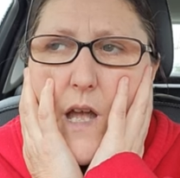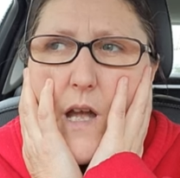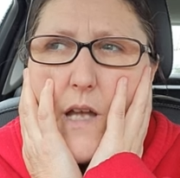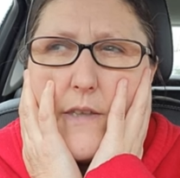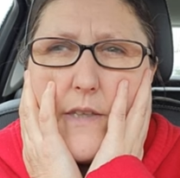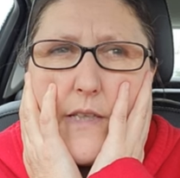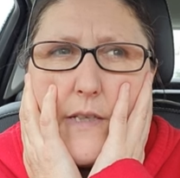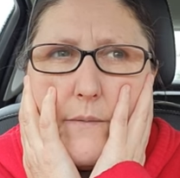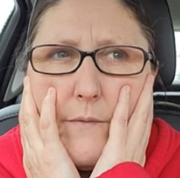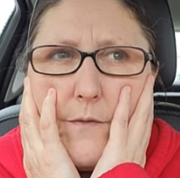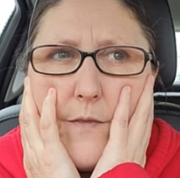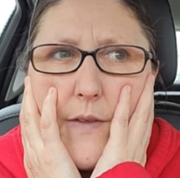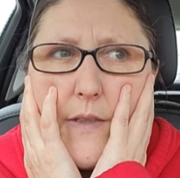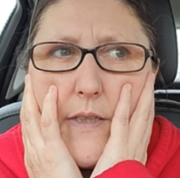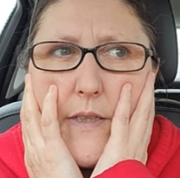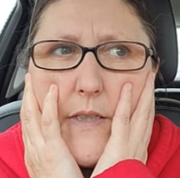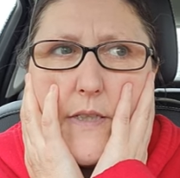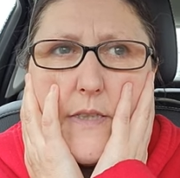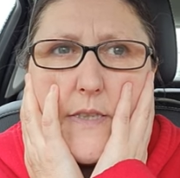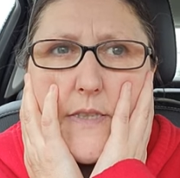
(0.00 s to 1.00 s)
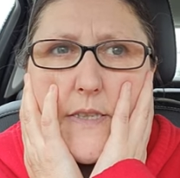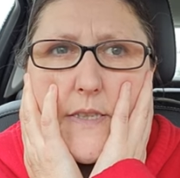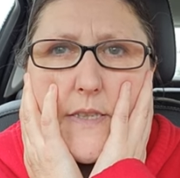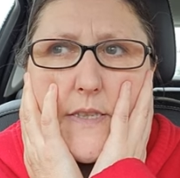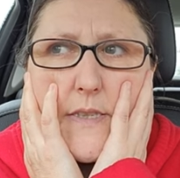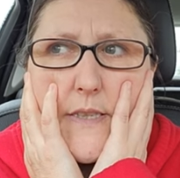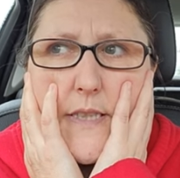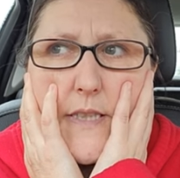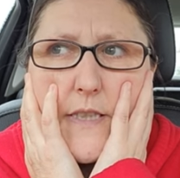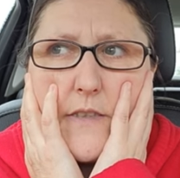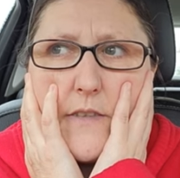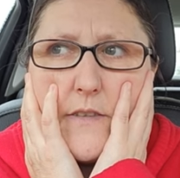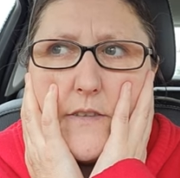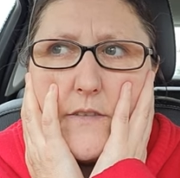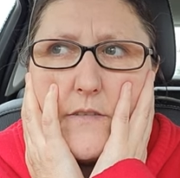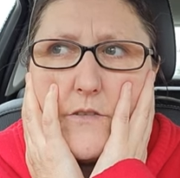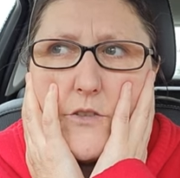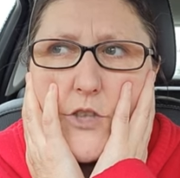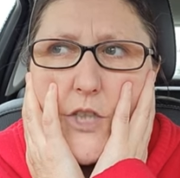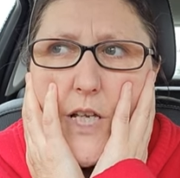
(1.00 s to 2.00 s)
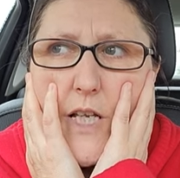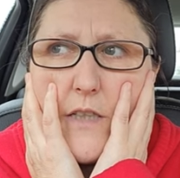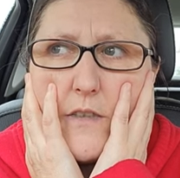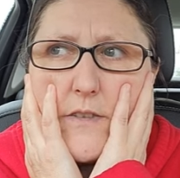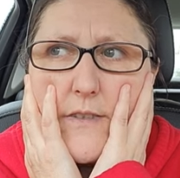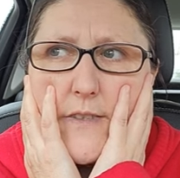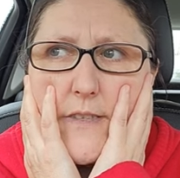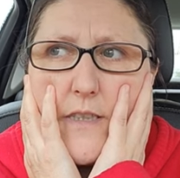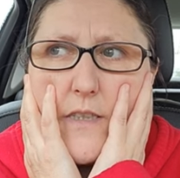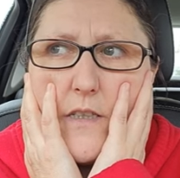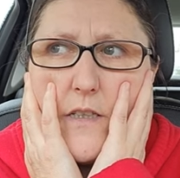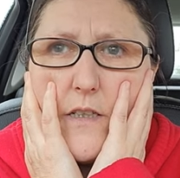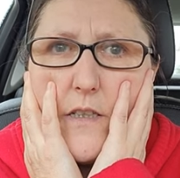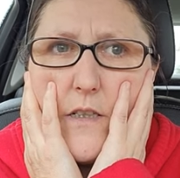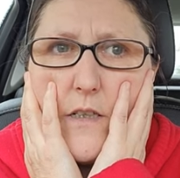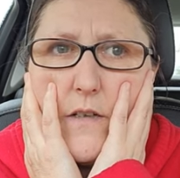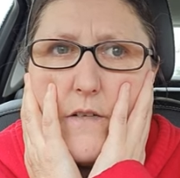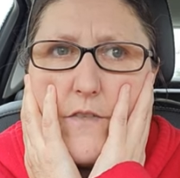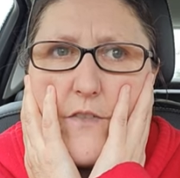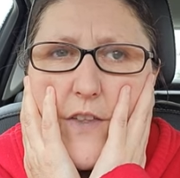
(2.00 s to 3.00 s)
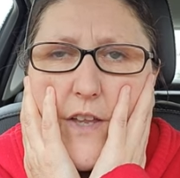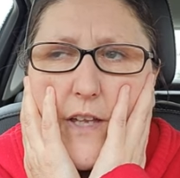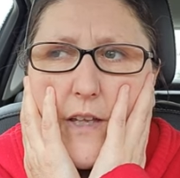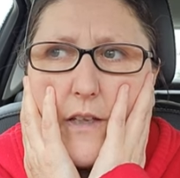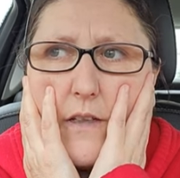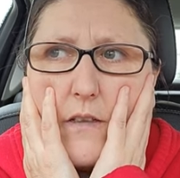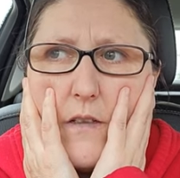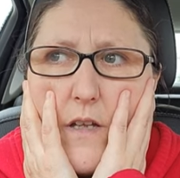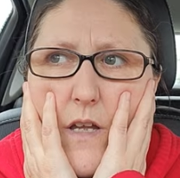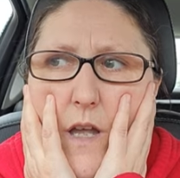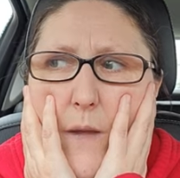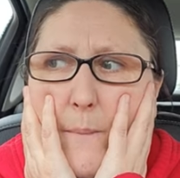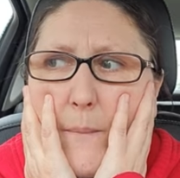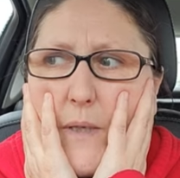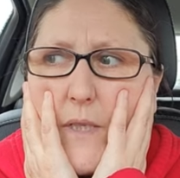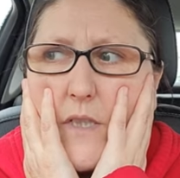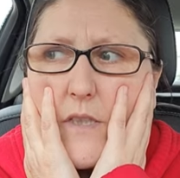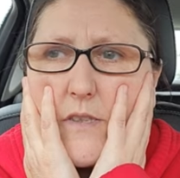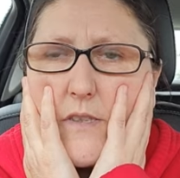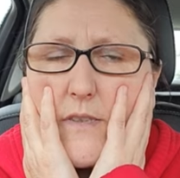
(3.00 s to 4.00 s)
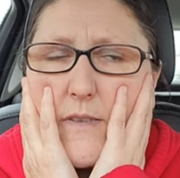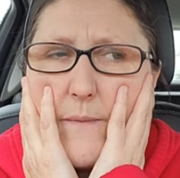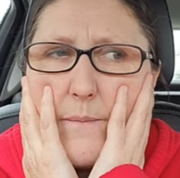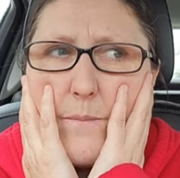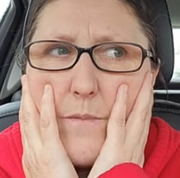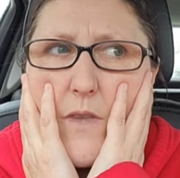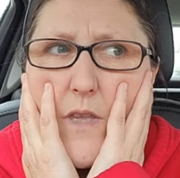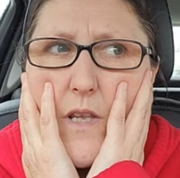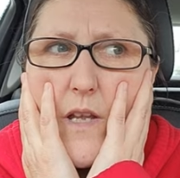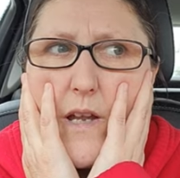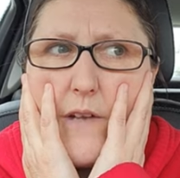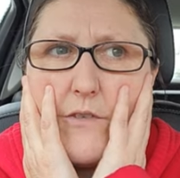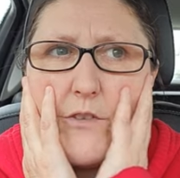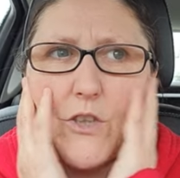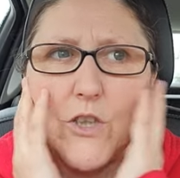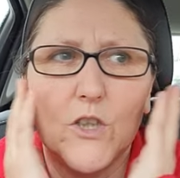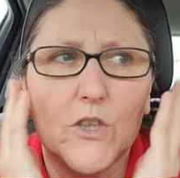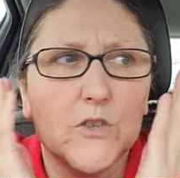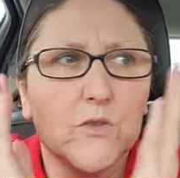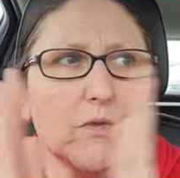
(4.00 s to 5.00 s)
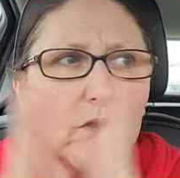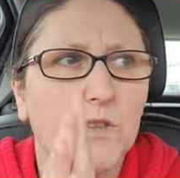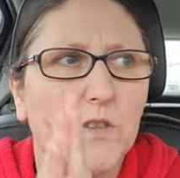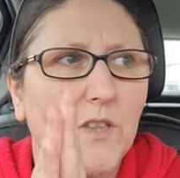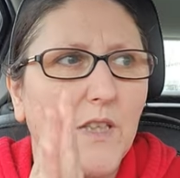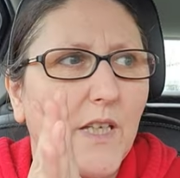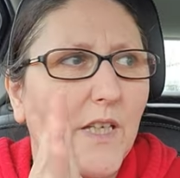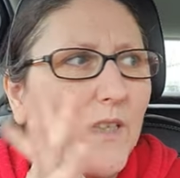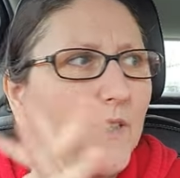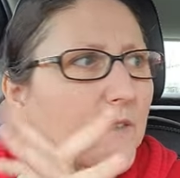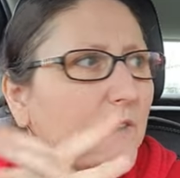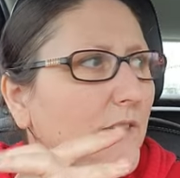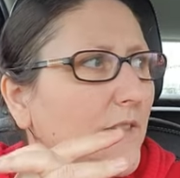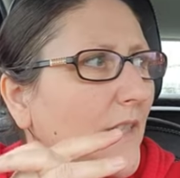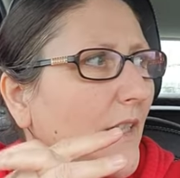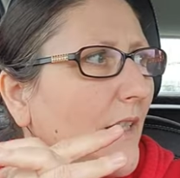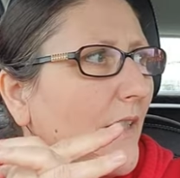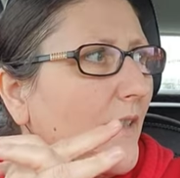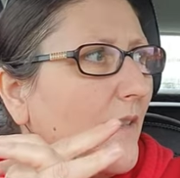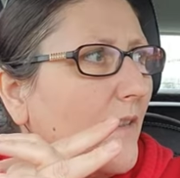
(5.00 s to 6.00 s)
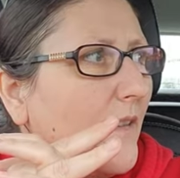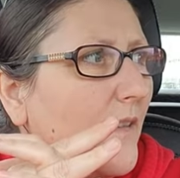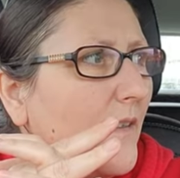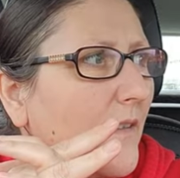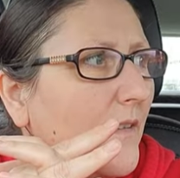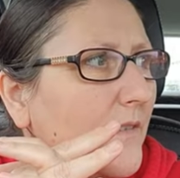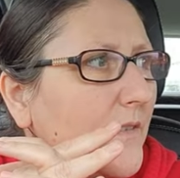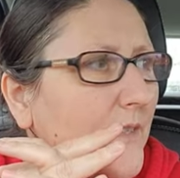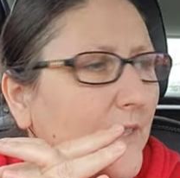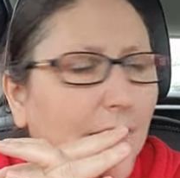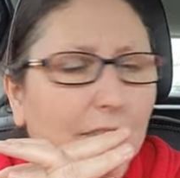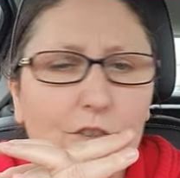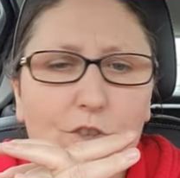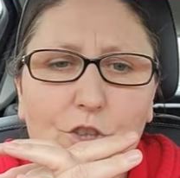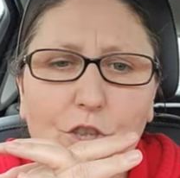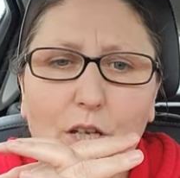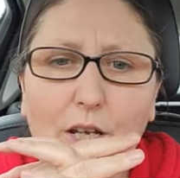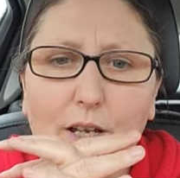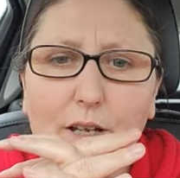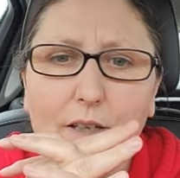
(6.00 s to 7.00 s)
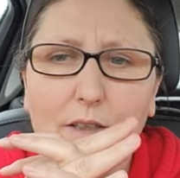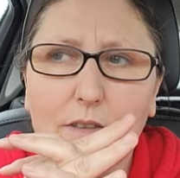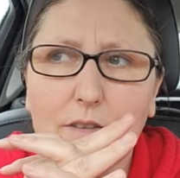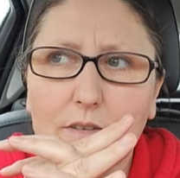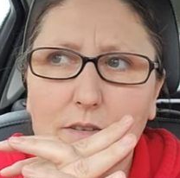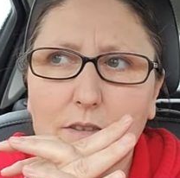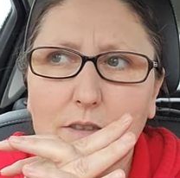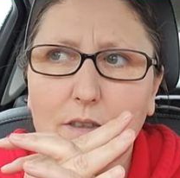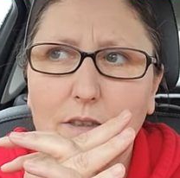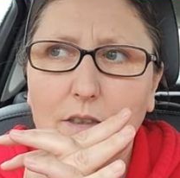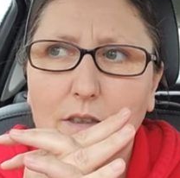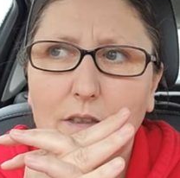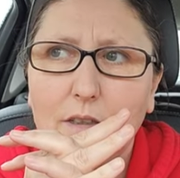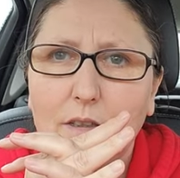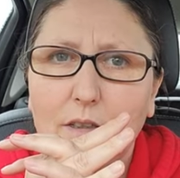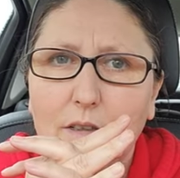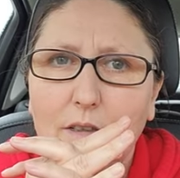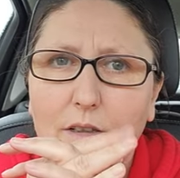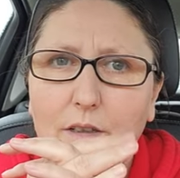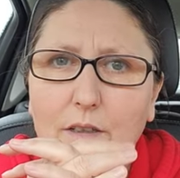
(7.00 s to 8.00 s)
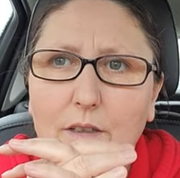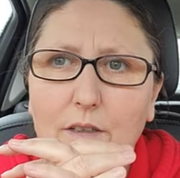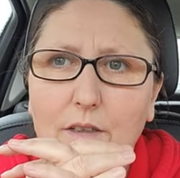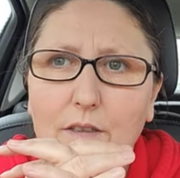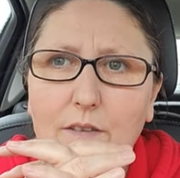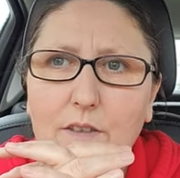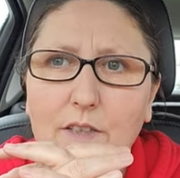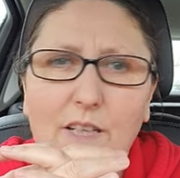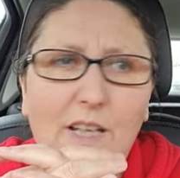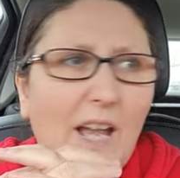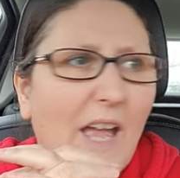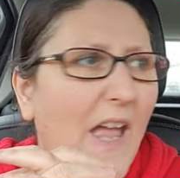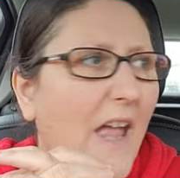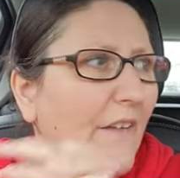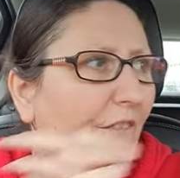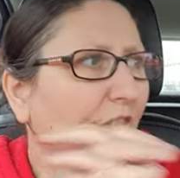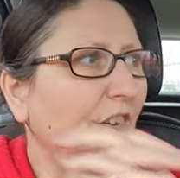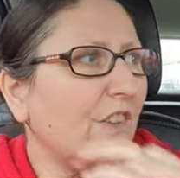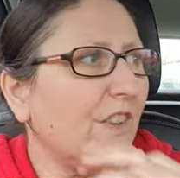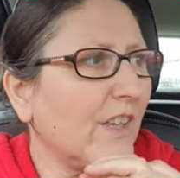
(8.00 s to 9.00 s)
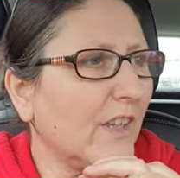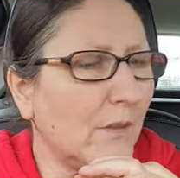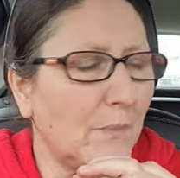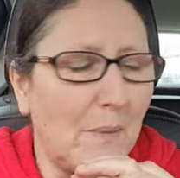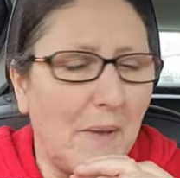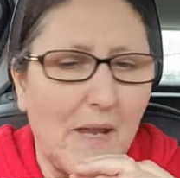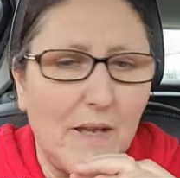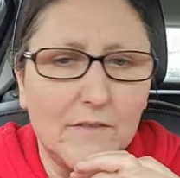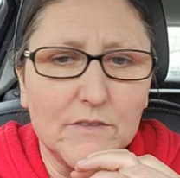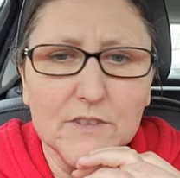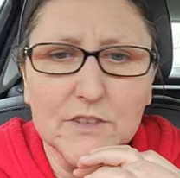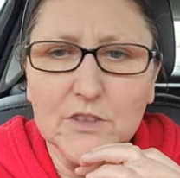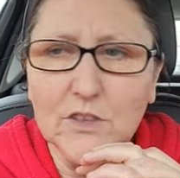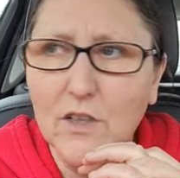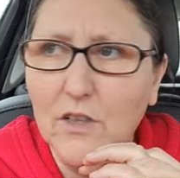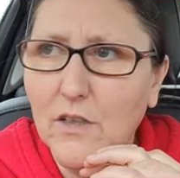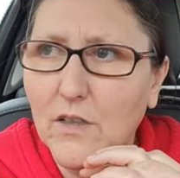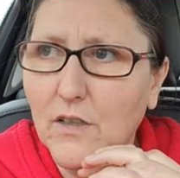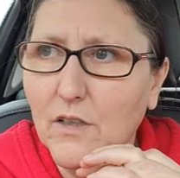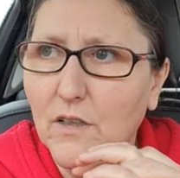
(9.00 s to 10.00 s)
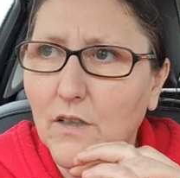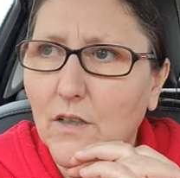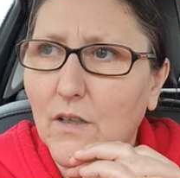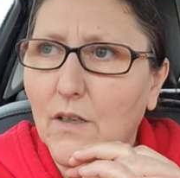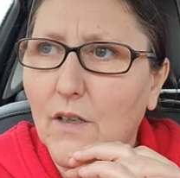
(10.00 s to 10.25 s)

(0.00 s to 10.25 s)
And then I'm thinking, is it the second child thing? Because I've noticed with kids that are second child, they get everything the parents got.